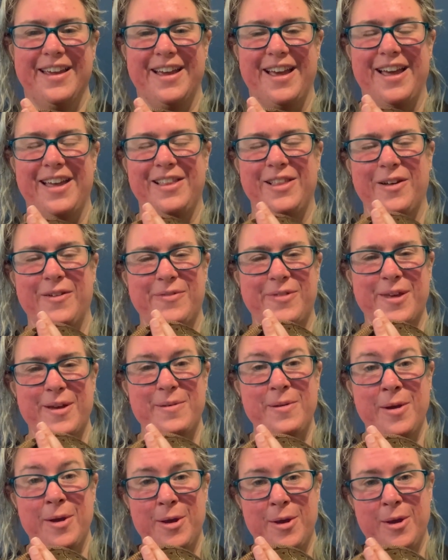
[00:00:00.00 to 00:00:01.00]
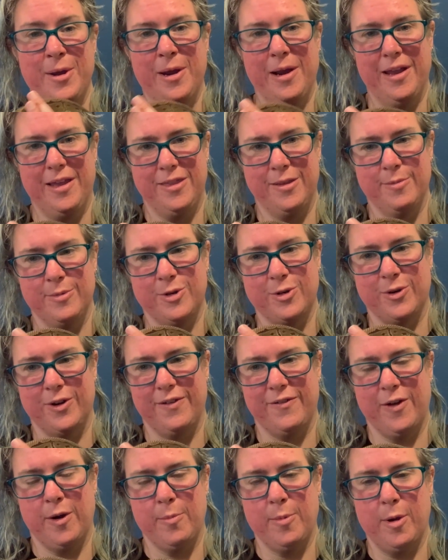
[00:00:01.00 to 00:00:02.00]
I love that the majority
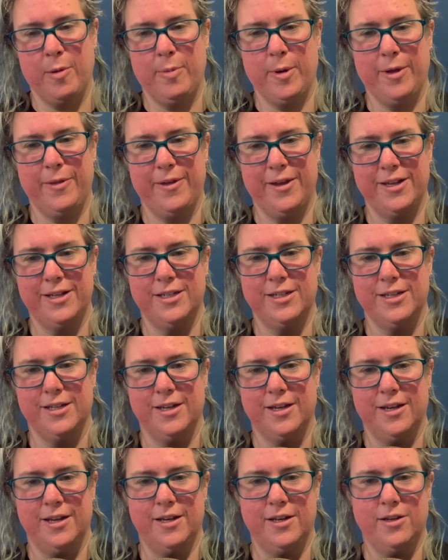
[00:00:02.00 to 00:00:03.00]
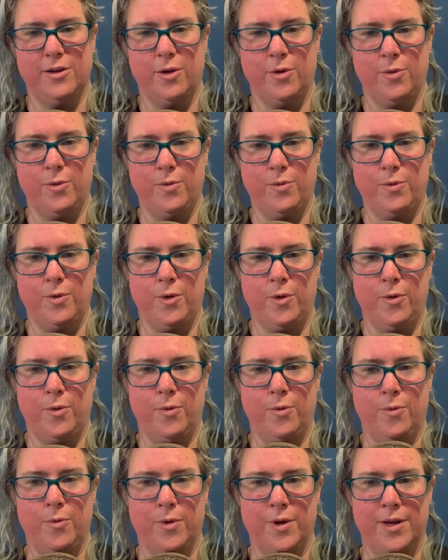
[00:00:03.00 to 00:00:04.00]
of our ball pythons don't know
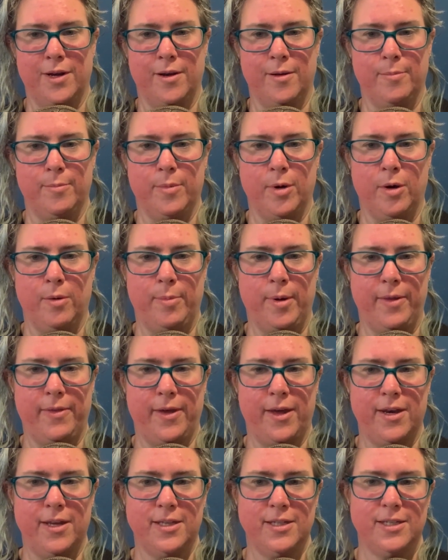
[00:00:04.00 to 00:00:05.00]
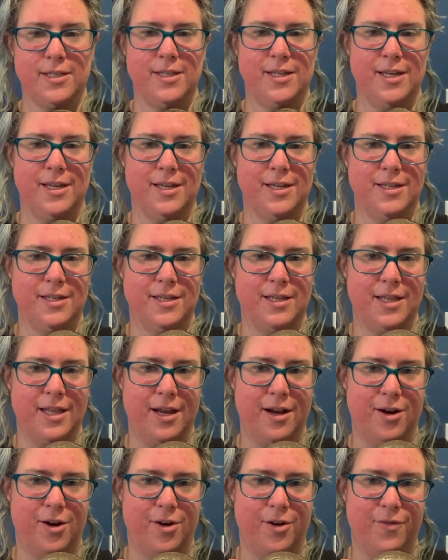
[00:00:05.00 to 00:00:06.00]
what a ball python is, and
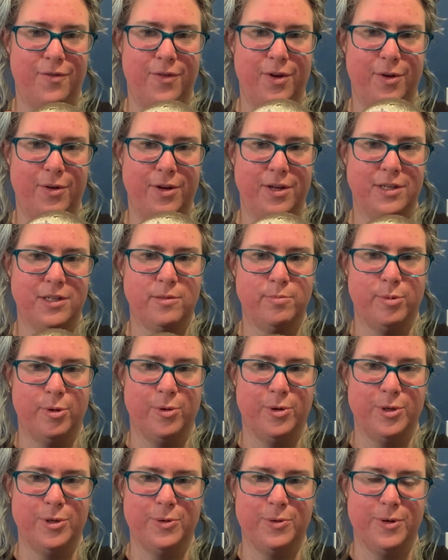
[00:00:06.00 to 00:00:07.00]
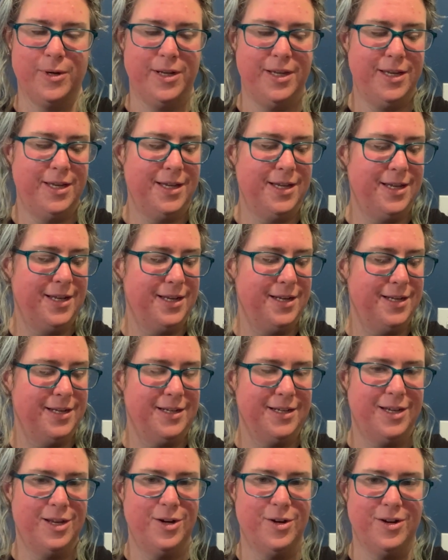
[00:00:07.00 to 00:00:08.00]
they're very exploratory
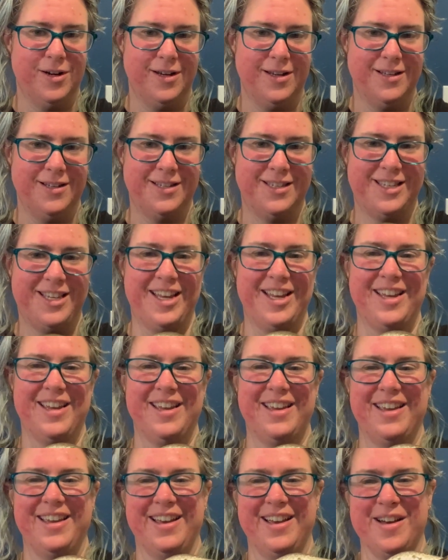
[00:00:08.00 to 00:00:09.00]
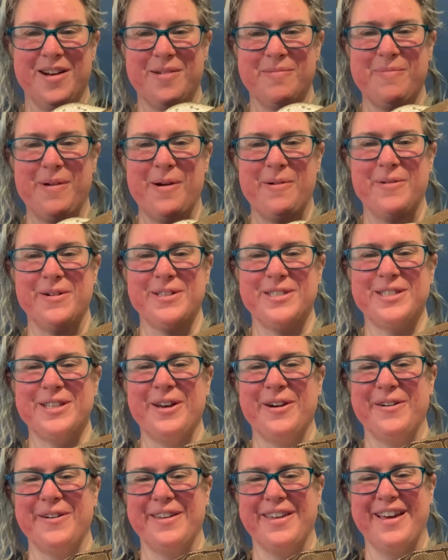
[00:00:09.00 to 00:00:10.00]
and curious about what's
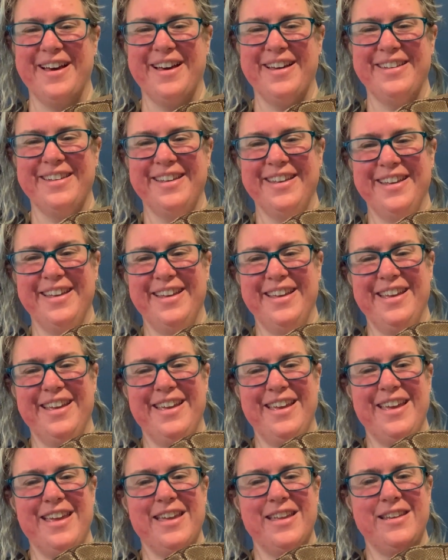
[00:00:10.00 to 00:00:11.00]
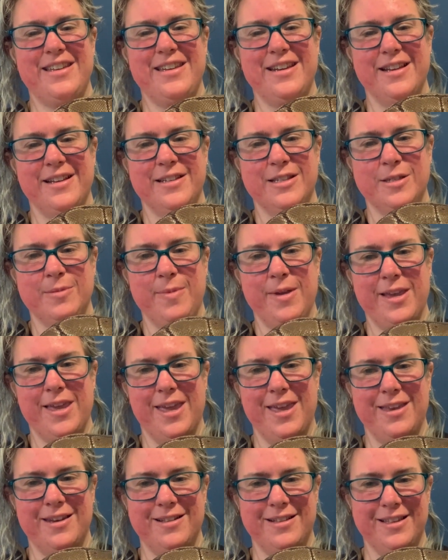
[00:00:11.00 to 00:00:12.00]
going on. It does make
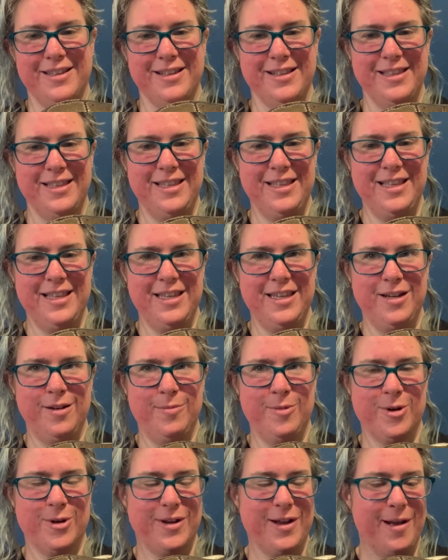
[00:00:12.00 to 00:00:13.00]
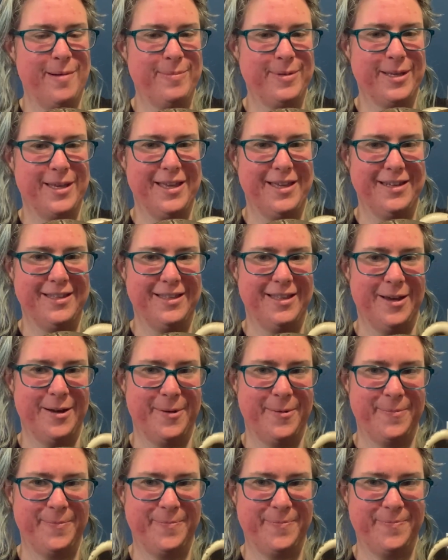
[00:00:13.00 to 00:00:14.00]
handling a little more complicated,
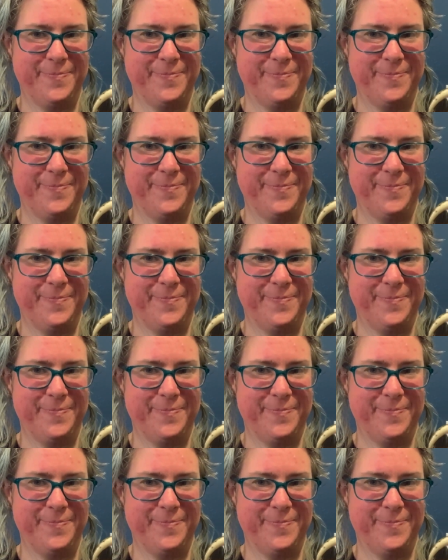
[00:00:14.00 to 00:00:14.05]
though.